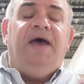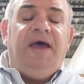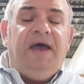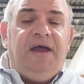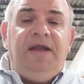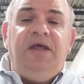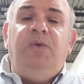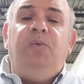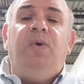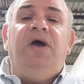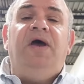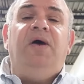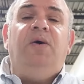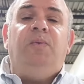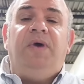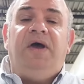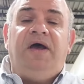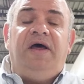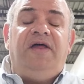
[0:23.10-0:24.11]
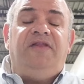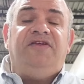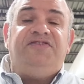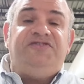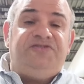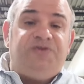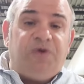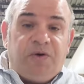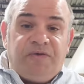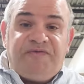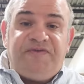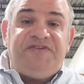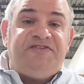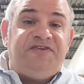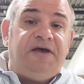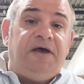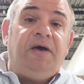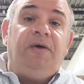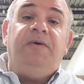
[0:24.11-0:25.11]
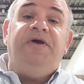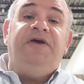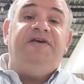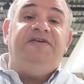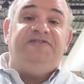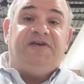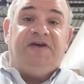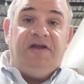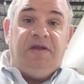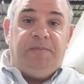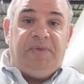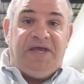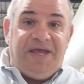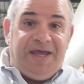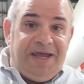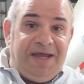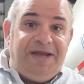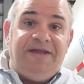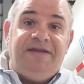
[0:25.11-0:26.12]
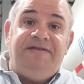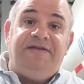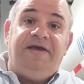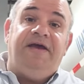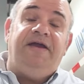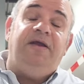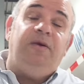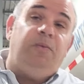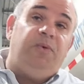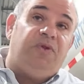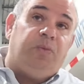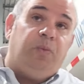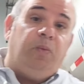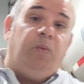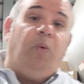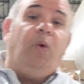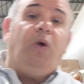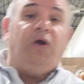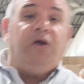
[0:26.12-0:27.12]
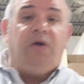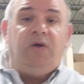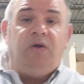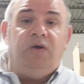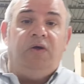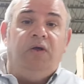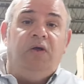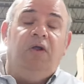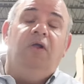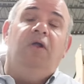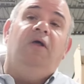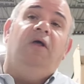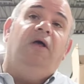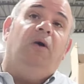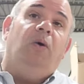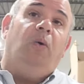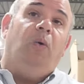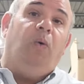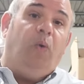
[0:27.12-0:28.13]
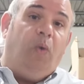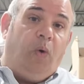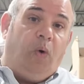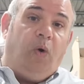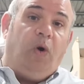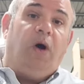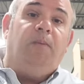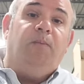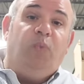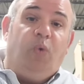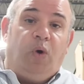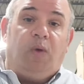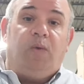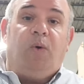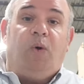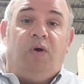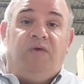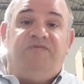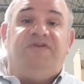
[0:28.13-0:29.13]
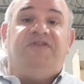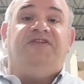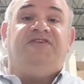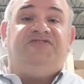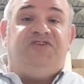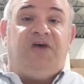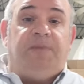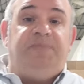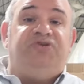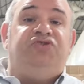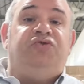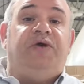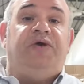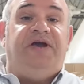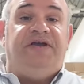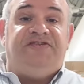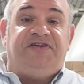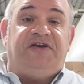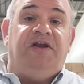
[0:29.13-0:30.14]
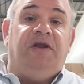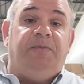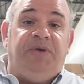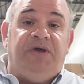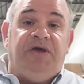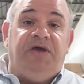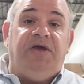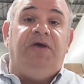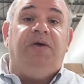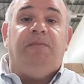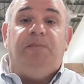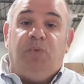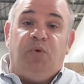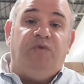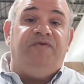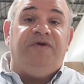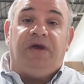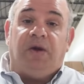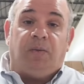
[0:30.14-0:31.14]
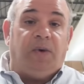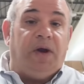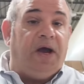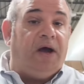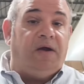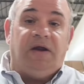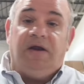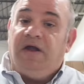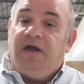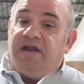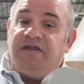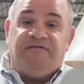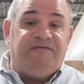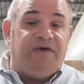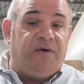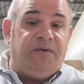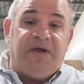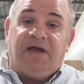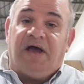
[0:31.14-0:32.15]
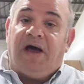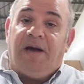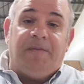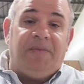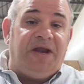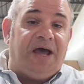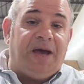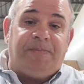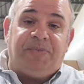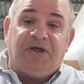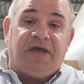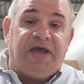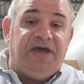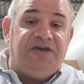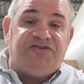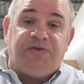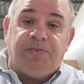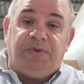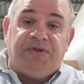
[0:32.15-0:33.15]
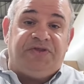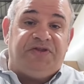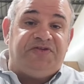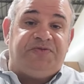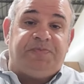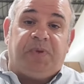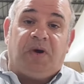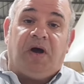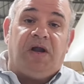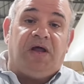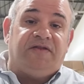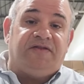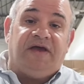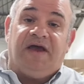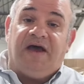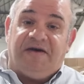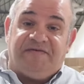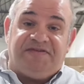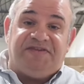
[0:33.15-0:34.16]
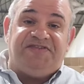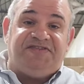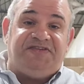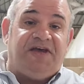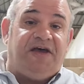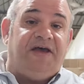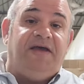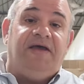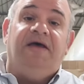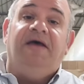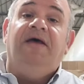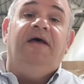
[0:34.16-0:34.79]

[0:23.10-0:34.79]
anywhere where the surface area is going to be inundated with water, or moreover the substrate's going to be moving around. Another very common application with this product, I have to say,